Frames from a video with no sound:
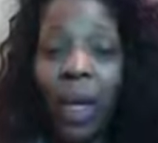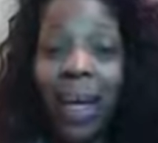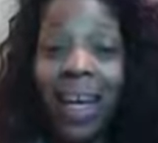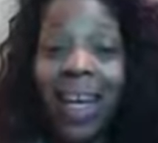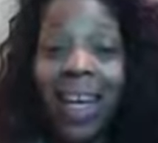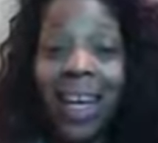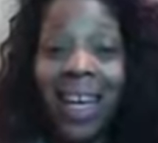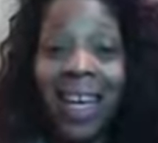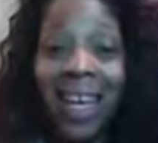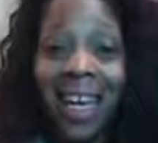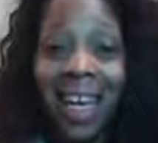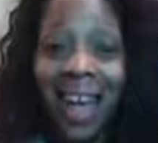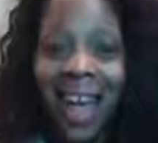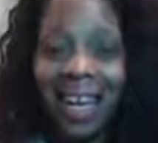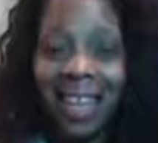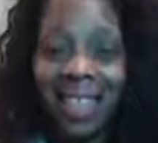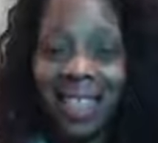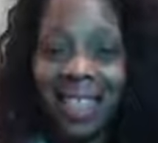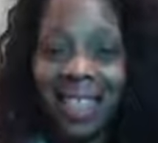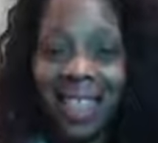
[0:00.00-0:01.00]
any
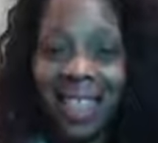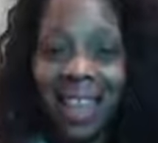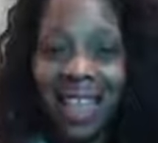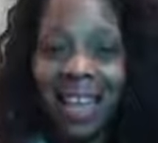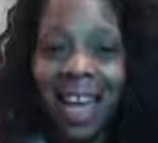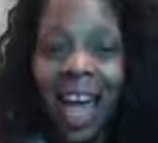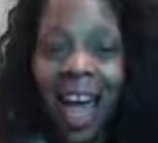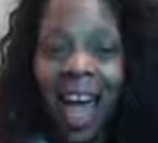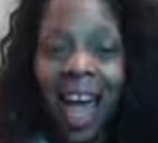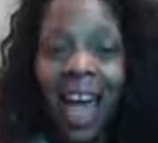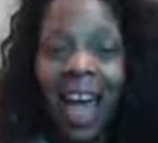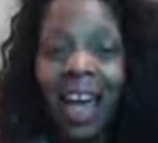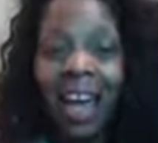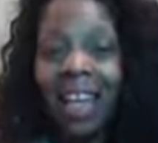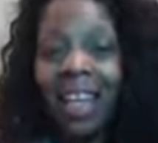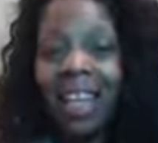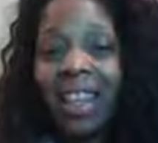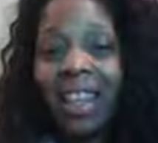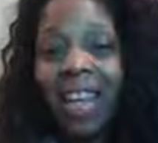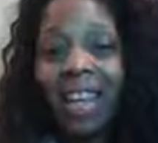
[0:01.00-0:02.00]
excellent,
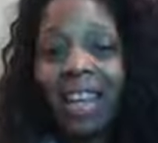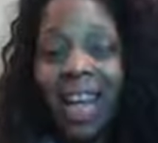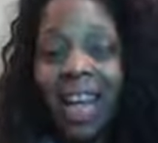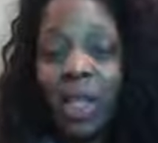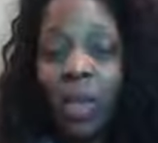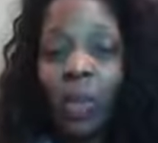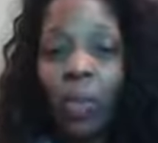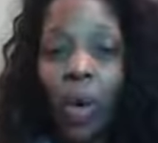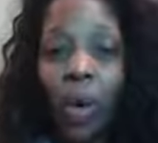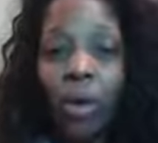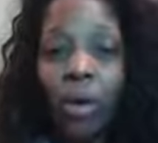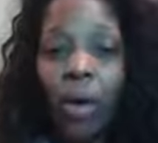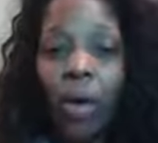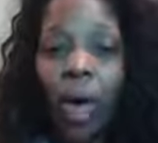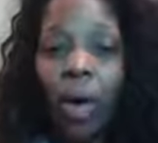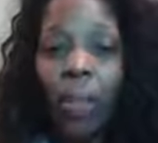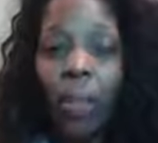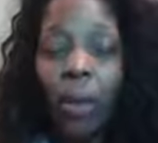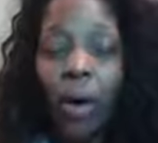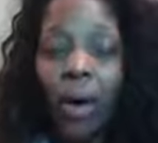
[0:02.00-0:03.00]
anything that's
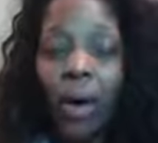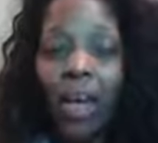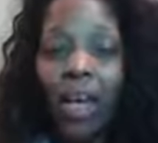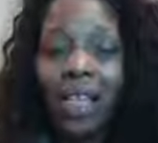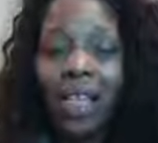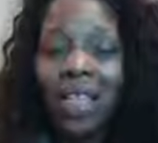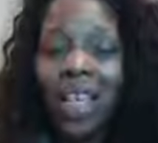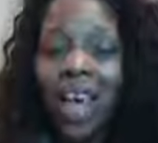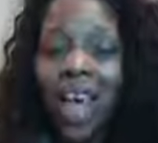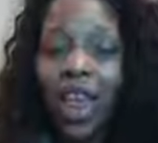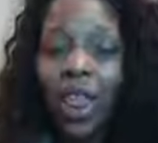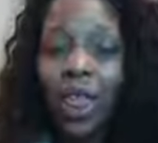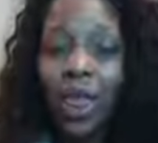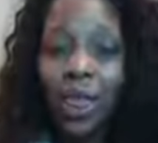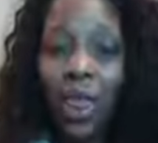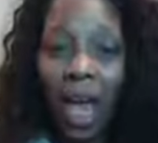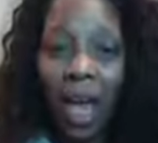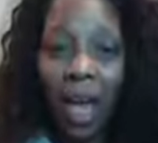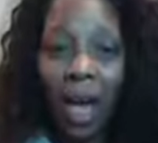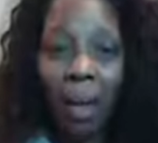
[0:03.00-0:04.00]
worthy of praise,
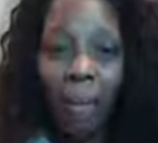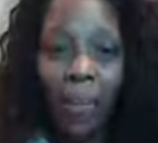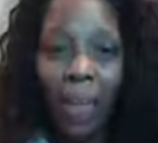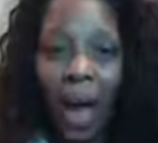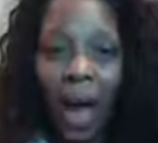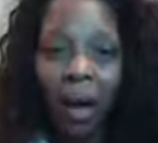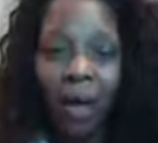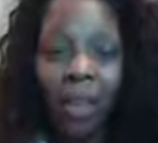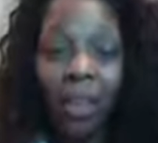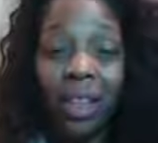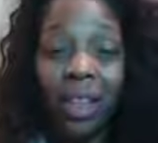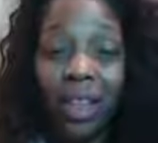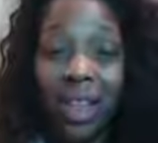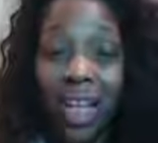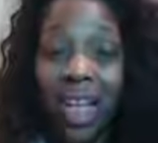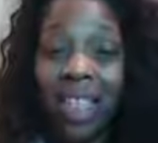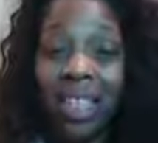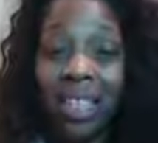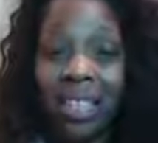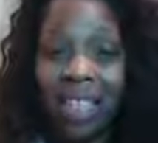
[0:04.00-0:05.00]
think about
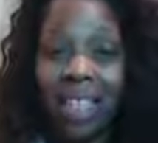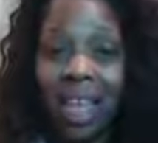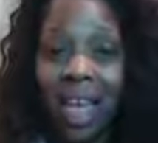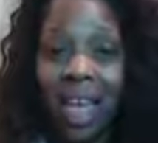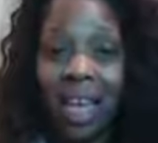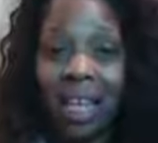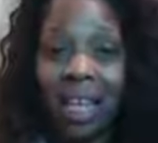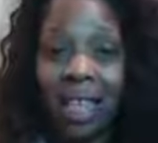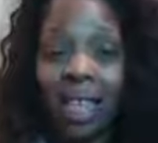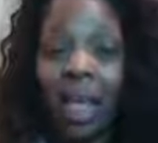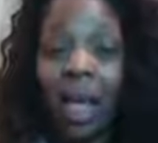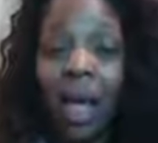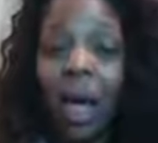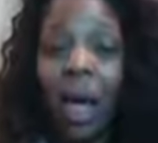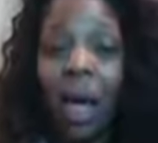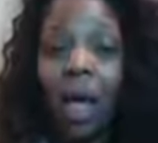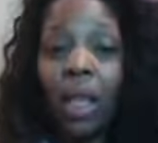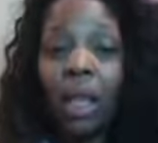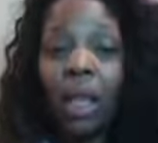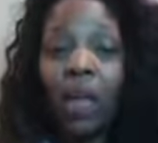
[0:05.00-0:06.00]
these things.
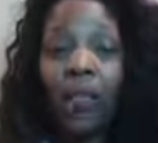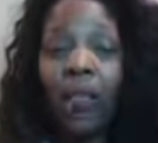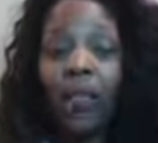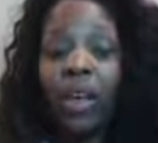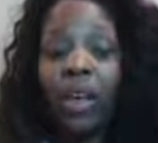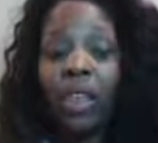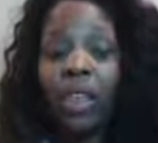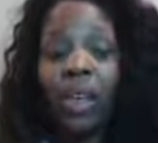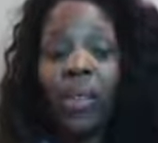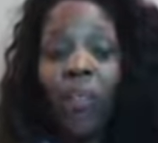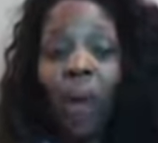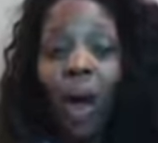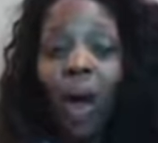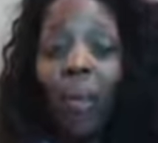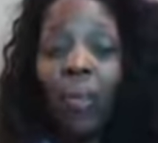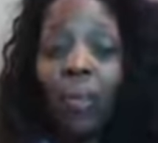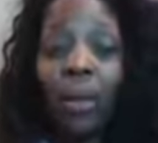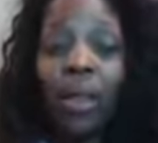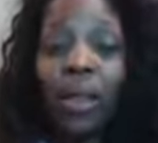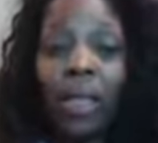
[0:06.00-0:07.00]
And the reason why
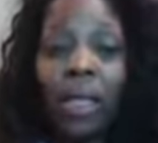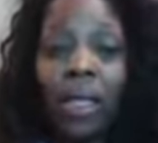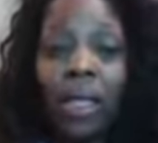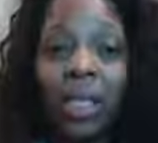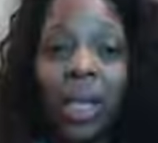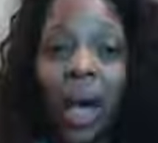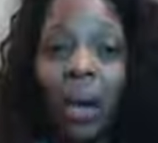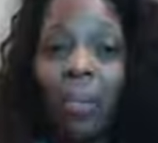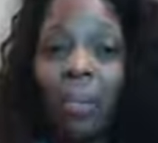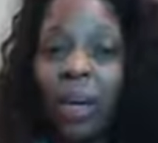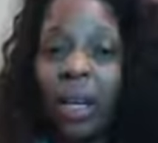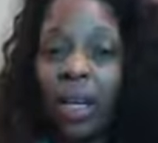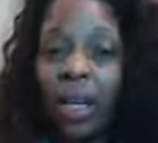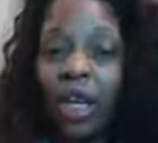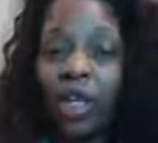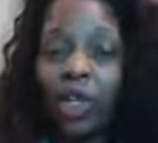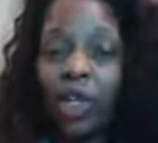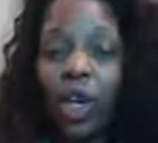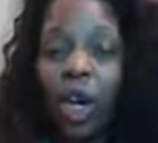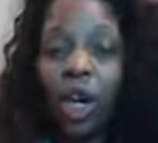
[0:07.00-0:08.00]
I bring this up,
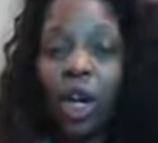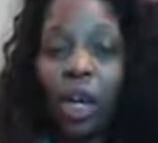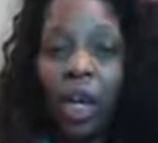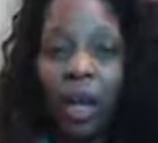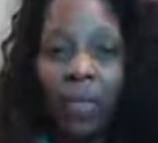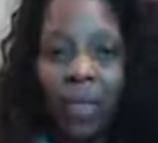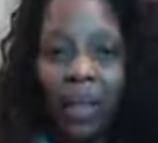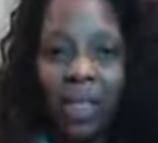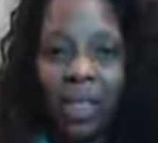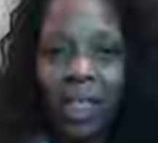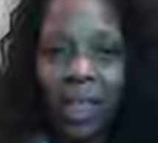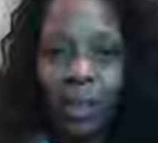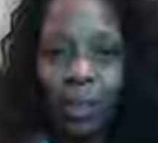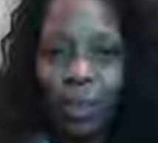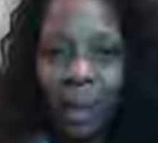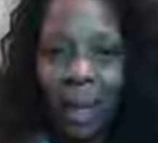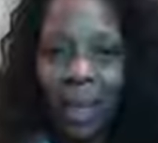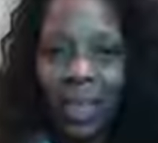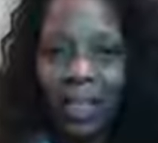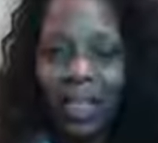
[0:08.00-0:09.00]
because your living
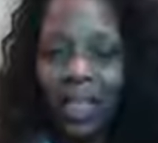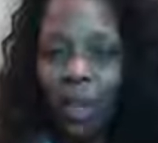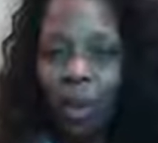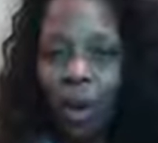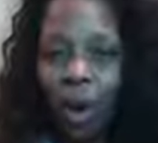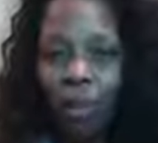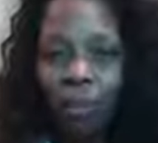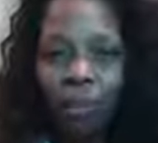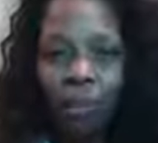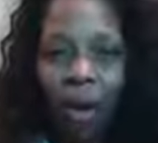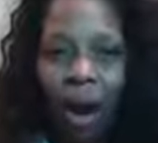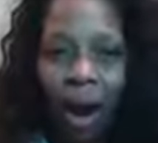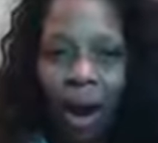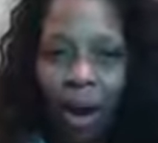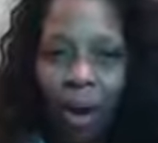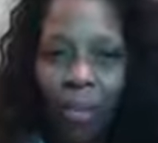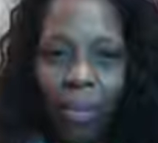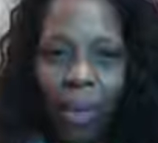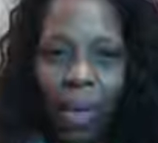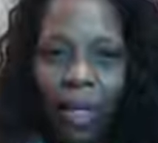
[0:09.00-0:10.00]
space, your
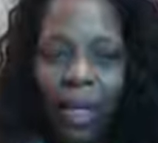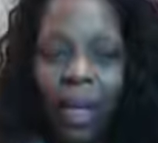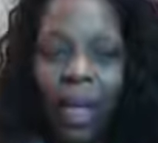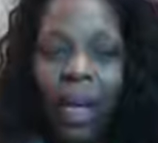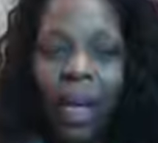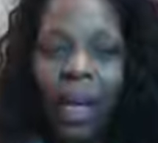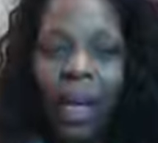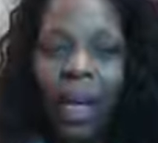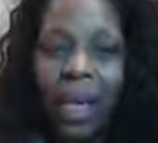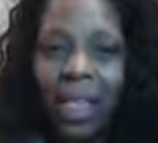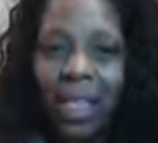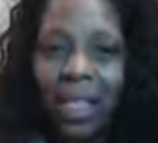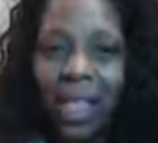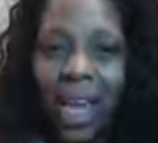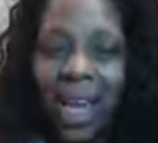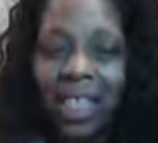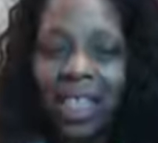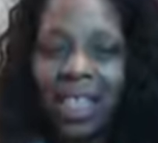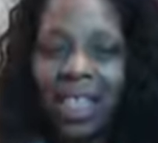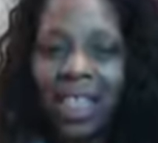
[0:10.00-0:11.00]
environment is
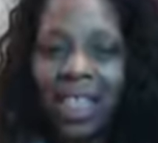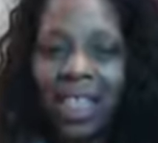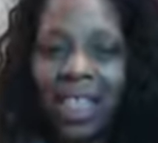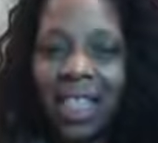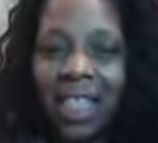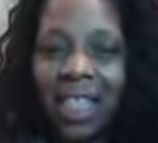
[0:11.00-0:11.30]
constantly